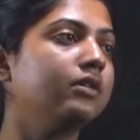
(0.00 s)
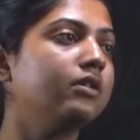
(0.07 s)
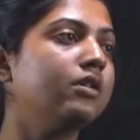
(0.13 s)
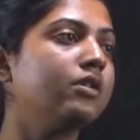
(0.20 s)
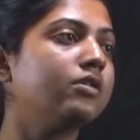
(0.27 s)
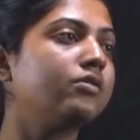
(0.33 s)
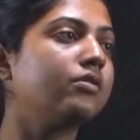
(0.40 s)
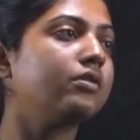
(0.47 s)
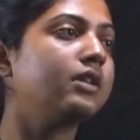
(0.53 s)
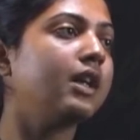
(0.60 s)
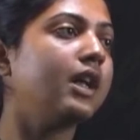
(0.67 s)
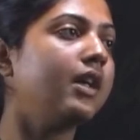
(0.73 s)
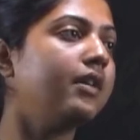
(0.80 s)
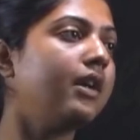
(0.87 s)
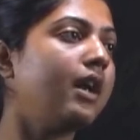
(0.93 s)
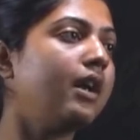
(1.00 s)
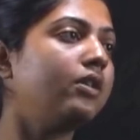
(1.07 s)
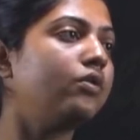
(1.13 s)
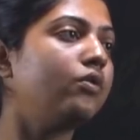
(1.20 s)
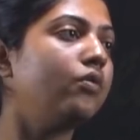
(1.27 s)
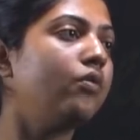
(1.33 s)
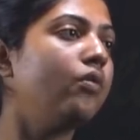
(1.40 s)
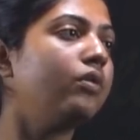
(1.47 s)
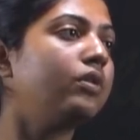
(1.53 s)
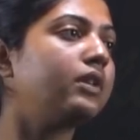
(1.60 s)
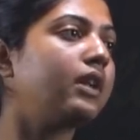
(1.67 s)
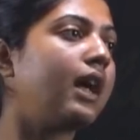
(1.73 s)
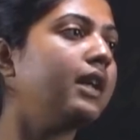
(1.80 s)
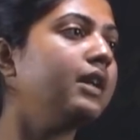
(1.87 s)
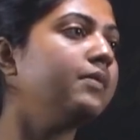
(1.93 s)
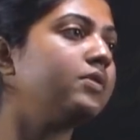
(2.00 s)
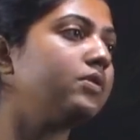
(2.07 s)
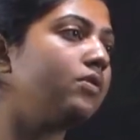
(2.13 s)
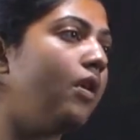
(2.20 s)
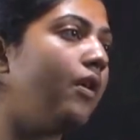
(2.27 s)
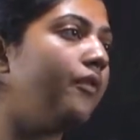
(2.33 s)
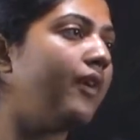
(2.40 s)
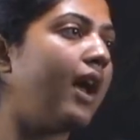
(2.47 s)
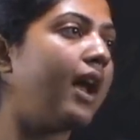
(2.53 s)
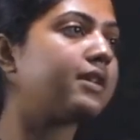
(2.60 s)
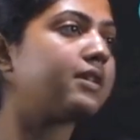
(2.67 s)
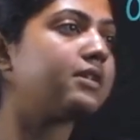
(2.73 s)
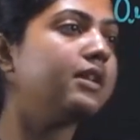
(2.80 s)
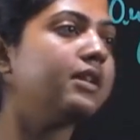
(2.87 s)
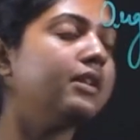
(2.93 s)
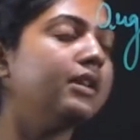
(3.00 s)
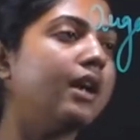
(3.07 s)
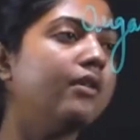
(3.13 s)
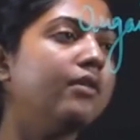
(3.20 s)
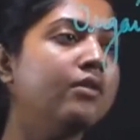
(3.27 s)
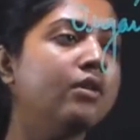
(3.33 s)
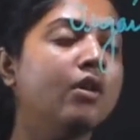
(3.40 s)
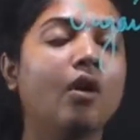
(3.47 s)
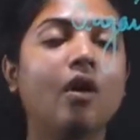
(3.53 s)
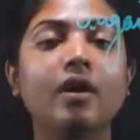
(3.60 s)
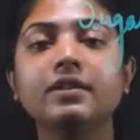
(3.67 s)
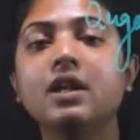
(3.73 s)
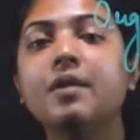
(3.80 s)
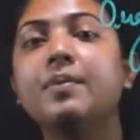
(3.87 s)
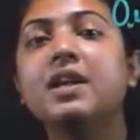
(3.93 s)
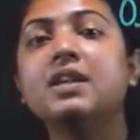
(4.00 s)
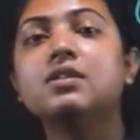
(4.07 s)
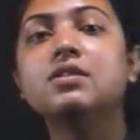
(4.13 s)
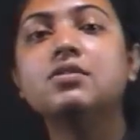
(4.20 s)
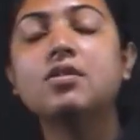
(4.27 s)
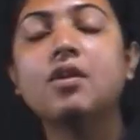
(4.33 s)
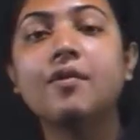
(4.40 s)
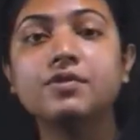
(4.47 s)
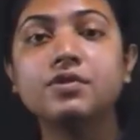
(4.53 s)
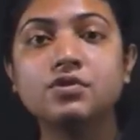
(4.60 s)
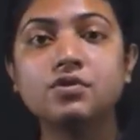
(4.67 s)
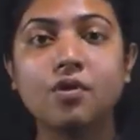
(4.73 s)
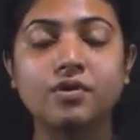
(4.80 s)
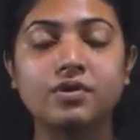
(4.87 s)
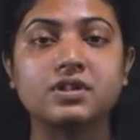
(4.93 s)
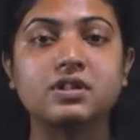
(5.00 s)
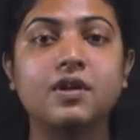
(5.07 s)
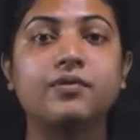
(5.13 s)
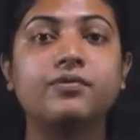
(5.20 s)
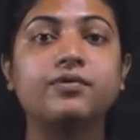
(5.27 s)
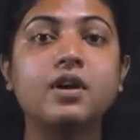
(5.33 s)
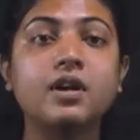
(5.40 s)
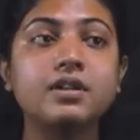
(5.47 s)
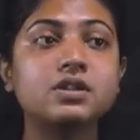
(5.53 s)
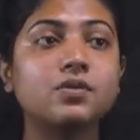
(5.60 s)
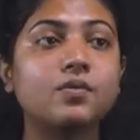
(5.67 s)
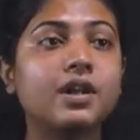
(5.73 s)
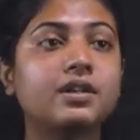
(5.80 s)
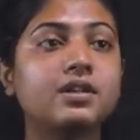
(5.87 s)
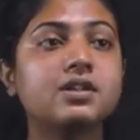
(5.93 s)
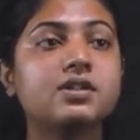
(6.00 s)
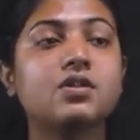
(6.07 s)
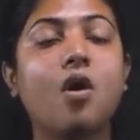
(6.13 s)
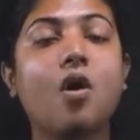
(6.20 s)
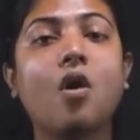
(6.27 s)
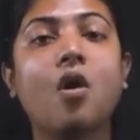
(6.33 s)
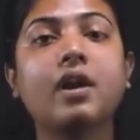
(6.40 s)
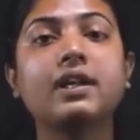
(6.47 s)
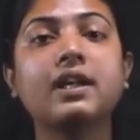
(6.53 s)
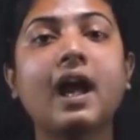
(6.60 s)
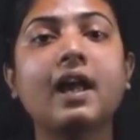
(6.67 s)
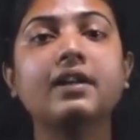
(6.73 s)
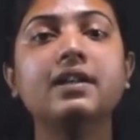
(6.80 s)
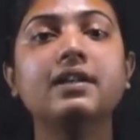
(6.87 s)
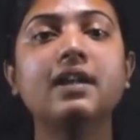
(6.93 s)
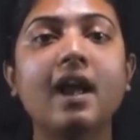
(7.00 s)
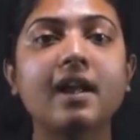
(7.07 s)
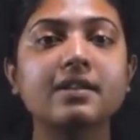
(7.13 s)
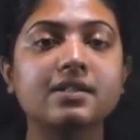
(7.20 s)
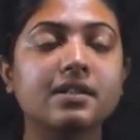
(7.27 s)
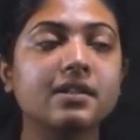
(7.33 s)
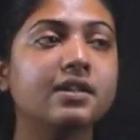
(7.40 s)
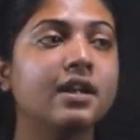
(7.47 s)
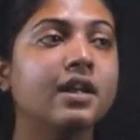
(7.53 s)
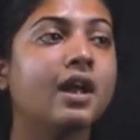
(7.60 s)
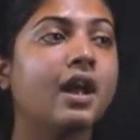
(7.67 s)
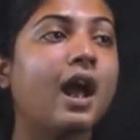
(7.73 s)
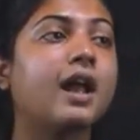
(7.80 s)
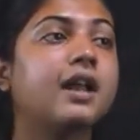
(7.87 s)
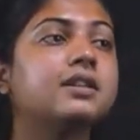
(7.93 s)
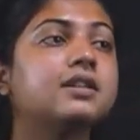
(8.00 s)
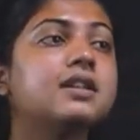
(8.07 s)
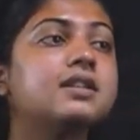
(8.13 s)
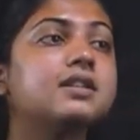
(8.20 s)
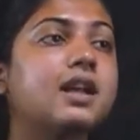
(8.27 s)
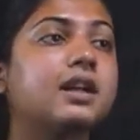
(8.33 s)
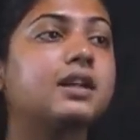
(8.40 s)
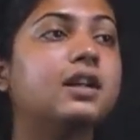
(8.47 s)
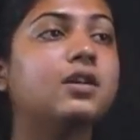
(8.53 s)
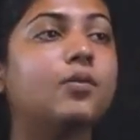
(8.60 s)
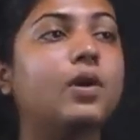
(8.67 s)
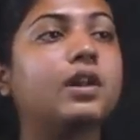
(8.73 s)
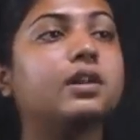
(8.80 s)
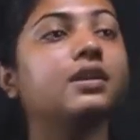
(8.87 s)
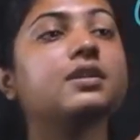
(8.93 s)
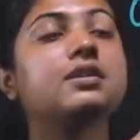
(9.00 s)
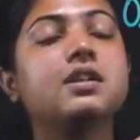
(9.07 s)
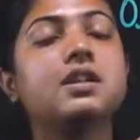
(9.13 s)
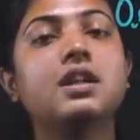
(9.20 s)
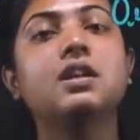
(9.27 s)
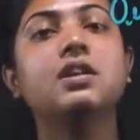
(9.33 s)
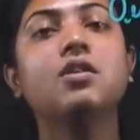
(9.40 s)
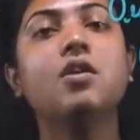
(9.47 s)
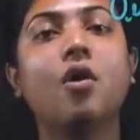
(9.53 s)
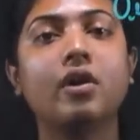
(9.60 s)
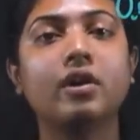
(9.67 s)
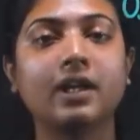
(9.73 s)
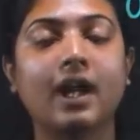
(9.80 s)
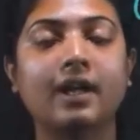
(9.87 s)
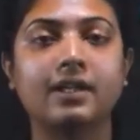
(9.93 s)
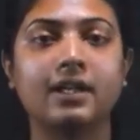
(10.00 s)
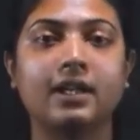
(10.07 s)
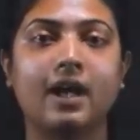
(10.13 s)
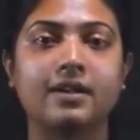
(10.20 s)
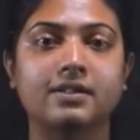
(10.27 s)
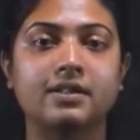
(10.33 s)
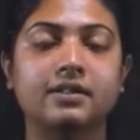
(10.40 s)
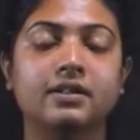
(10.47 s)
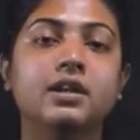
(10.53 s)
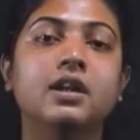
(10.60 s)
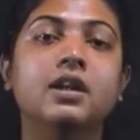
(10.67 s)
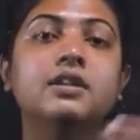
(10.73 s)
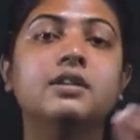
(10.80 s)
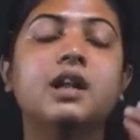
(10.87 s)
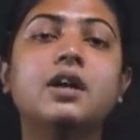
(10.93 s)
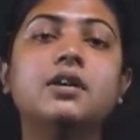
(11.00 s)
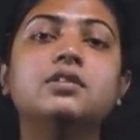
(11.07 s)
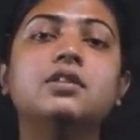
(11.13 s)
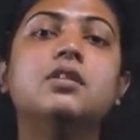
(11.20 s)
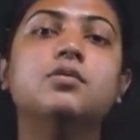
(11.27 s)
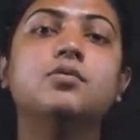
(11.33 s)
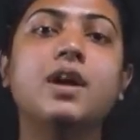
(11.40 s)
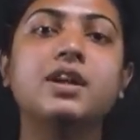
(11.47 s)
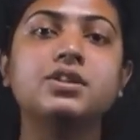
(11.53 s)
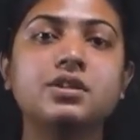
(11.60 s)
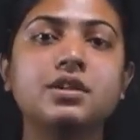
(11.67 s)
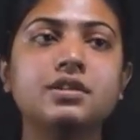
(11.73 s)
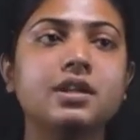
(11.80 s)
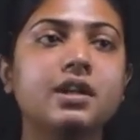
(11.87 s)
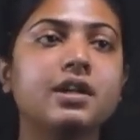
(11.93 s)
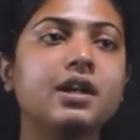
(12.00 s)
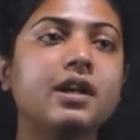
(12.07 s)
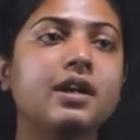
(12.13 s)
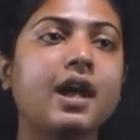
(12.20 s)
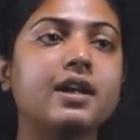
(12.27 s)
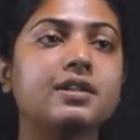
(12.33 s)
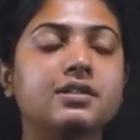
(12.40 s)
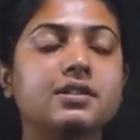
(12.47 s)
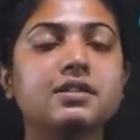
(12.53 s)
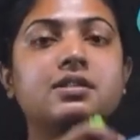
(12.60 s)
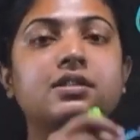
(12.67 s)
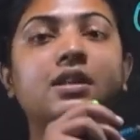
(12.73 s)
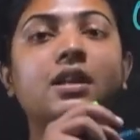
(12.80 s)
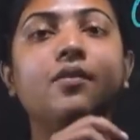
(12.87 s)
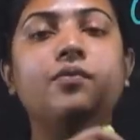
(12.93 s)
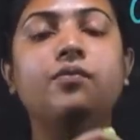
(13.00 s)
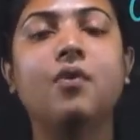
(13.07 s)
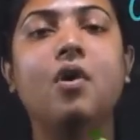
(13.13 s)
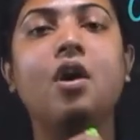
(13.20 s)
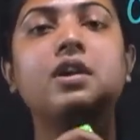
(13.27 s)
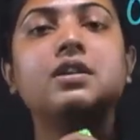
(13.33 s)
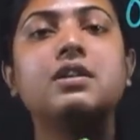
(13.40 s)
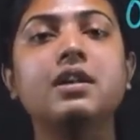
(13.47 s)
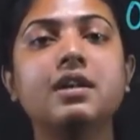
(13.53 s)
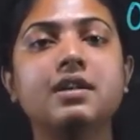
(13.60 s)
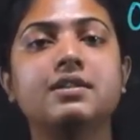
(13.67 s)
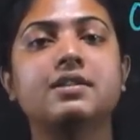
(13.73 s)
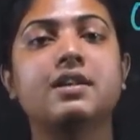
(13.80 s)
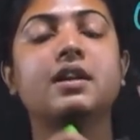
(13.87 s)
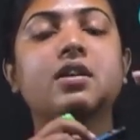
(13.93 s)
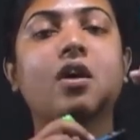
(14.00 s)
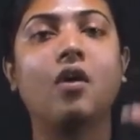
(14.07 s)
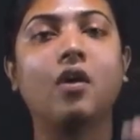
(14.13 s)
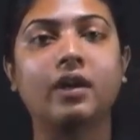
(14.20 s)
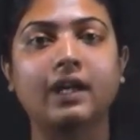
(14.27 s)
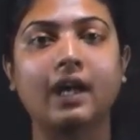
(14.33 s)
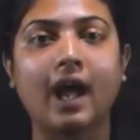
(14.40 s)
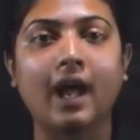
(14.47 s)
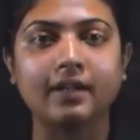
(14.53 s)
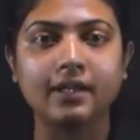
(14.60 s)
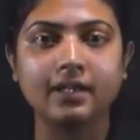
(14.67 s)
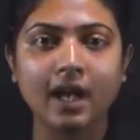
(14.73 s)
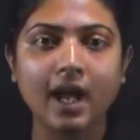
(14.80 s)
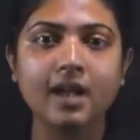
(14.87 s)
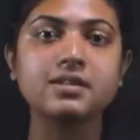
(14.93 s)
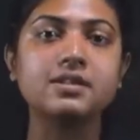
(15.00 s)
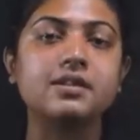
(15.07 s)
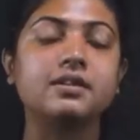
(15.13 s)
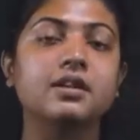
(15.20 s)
So there are two types of acid now on the basis of source. The first one is organic acid and the second one is inorganic acid. Now the question here arises ki what is an organic acid?